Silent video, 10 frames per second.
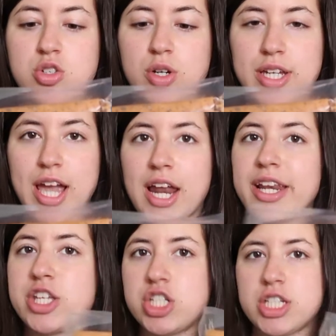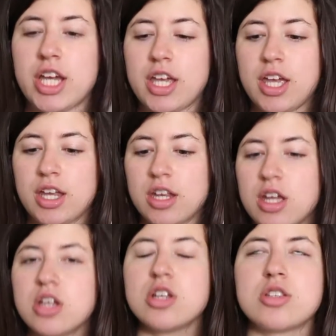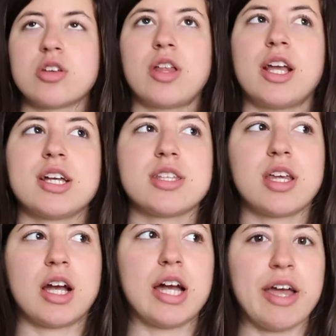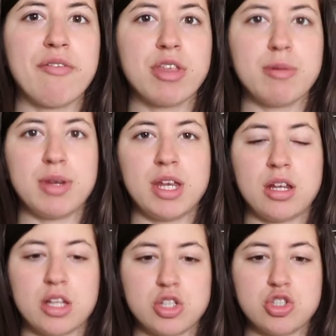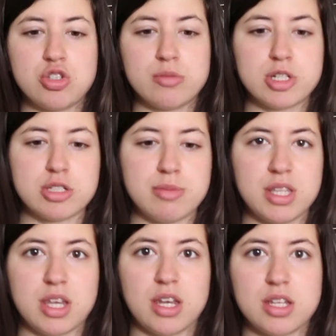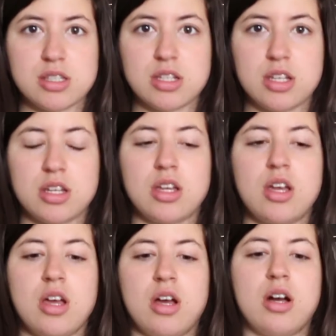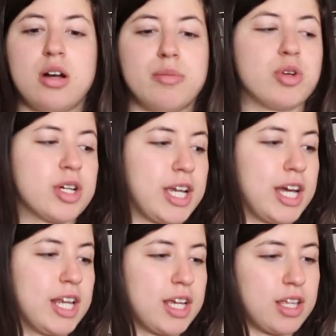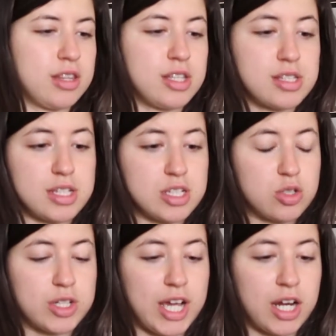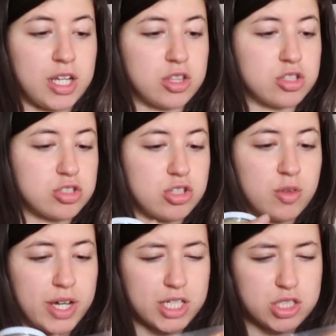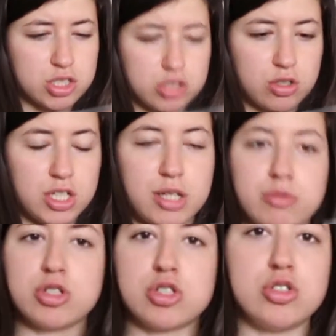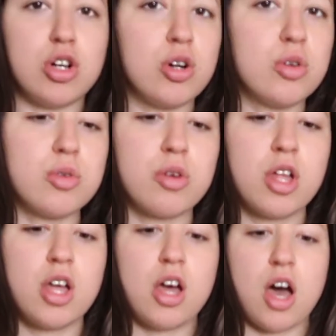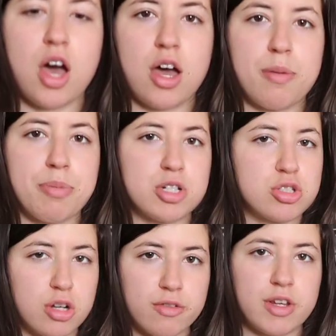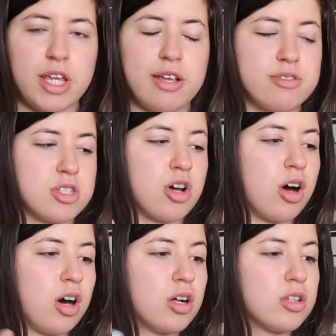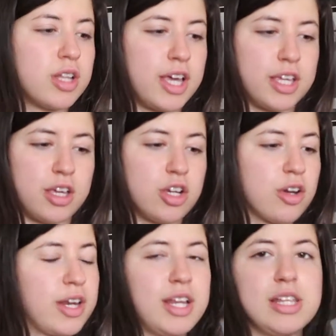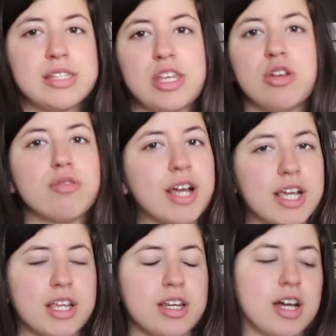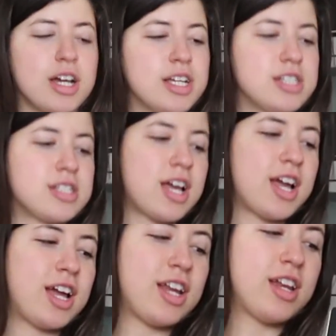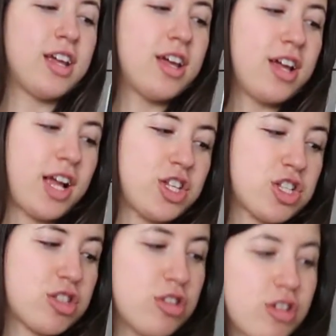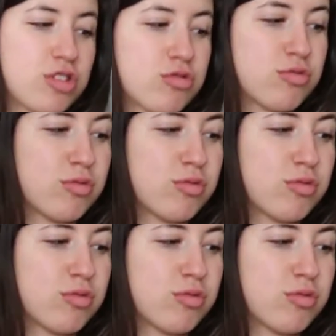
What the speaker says: It's organic chicken. So like I said, like I haven't really been eating like too much meat that isn't organic, and this is organic. There's no extra sodium, there's no preservatives. It's all like ingredients that you recognize, and it just looks